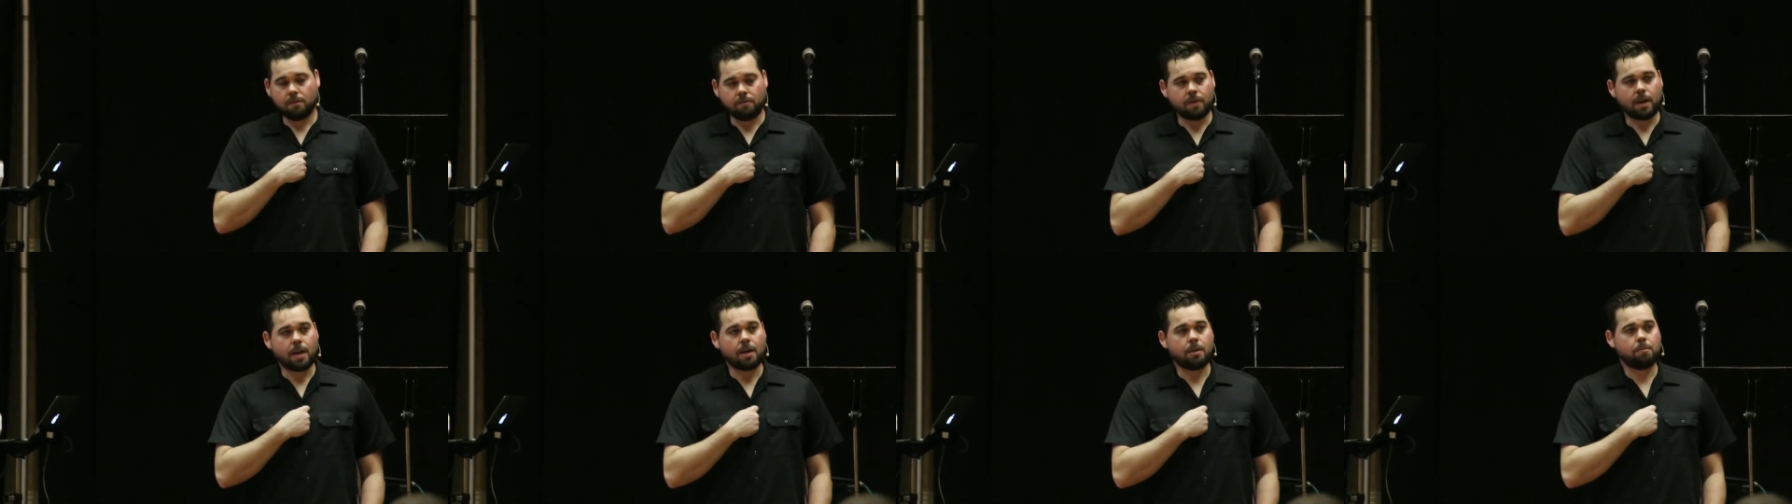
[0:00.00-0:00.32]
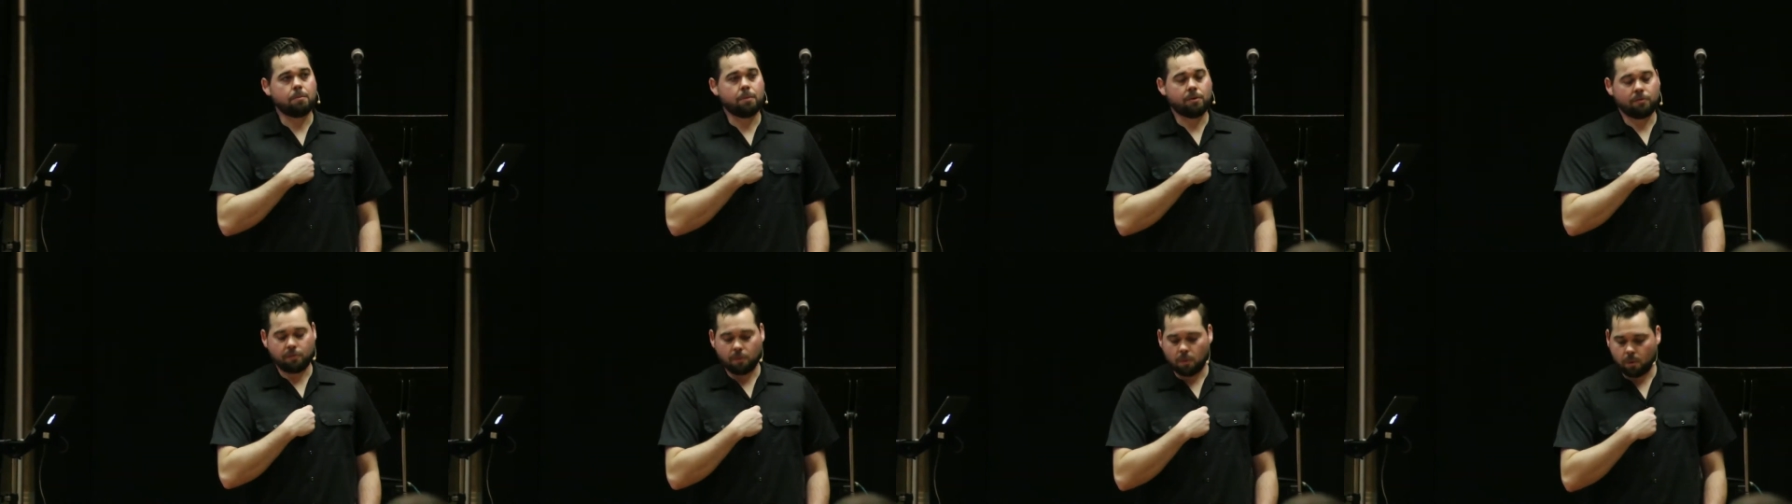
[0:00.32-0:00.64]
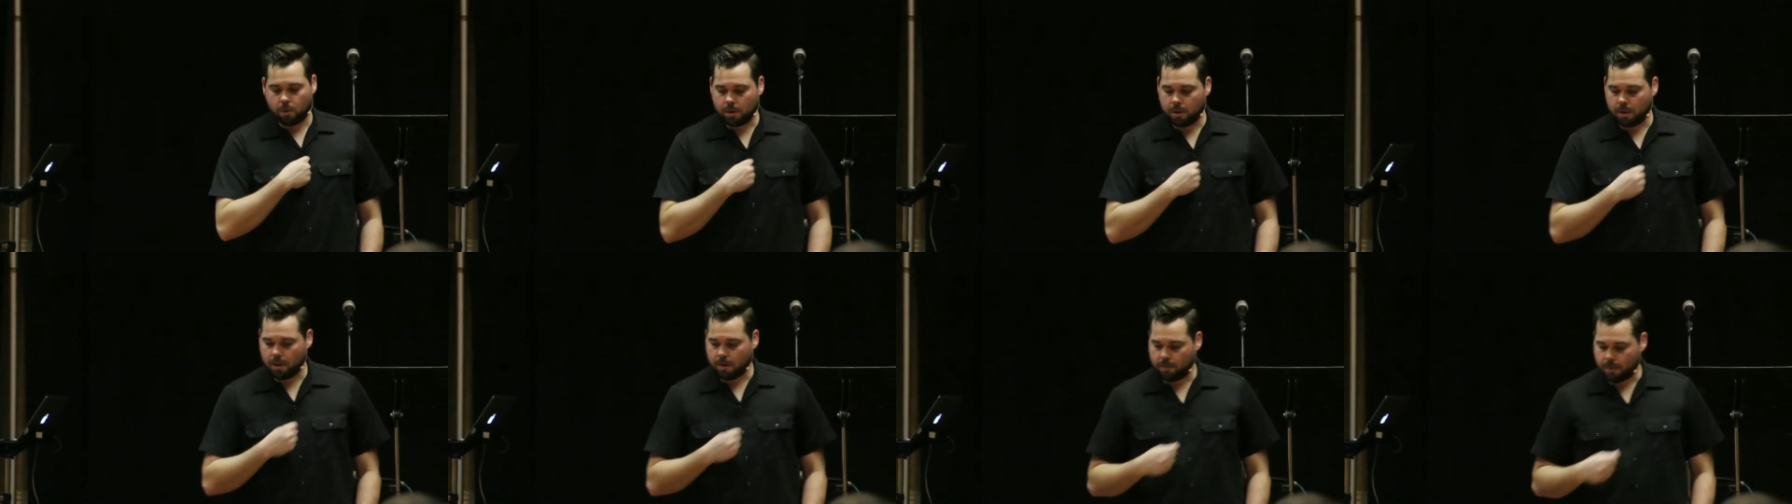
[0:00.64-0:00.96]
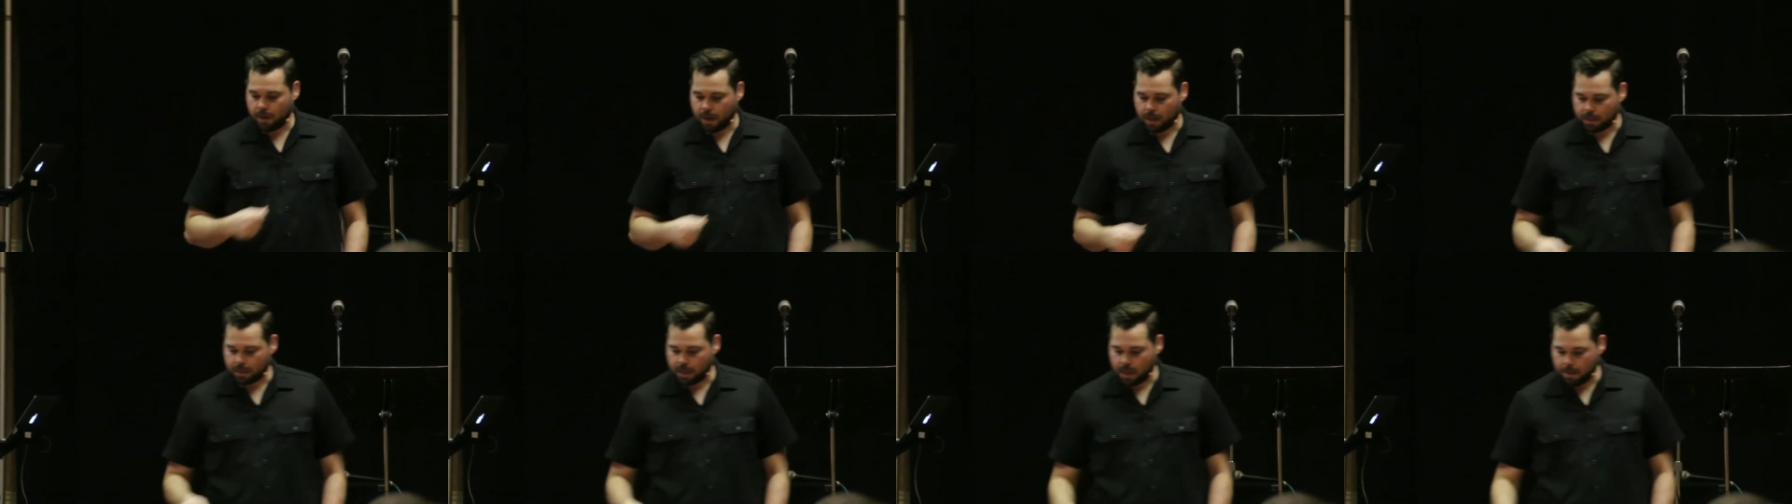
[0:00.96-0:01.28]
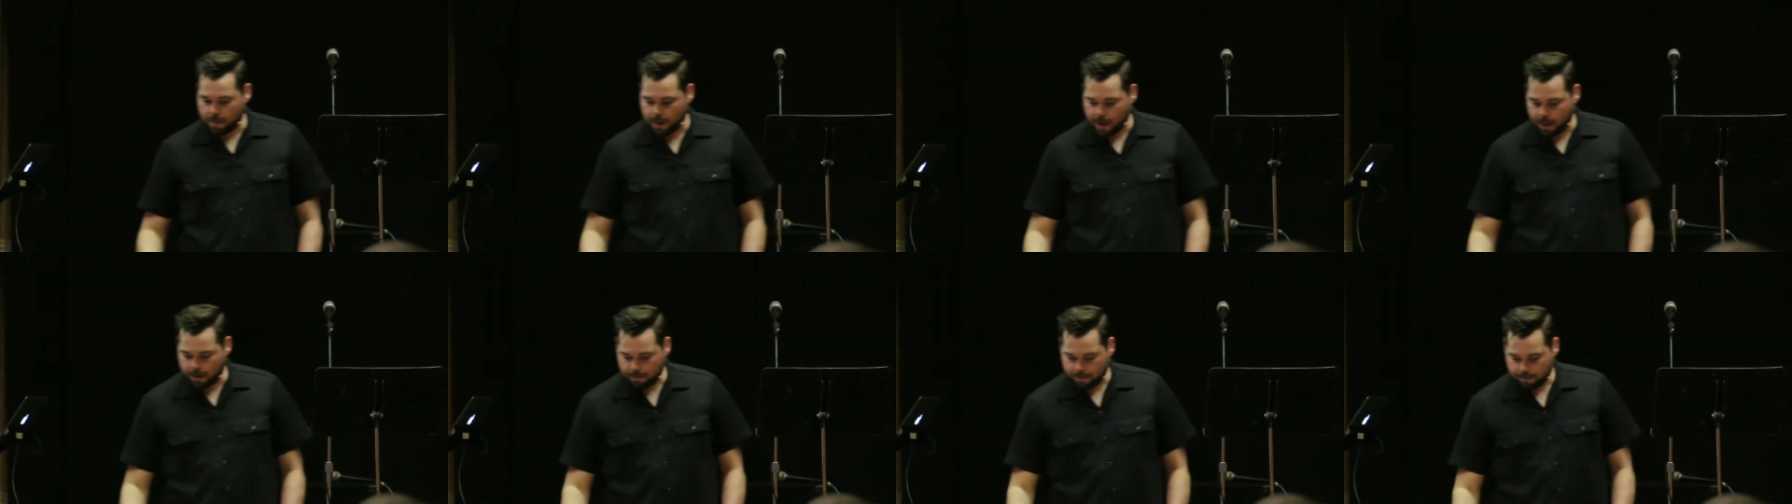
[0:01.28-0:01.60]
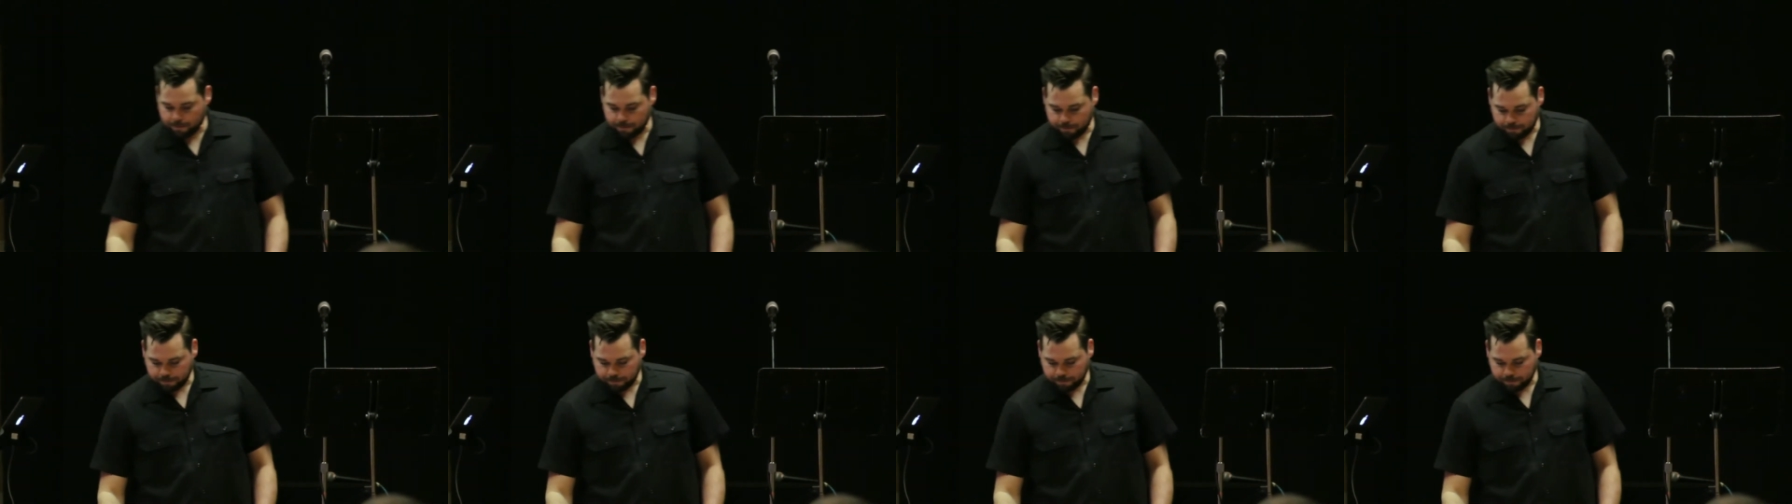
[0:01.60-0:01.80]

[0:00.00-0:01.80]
event before the event. Amen? Amen.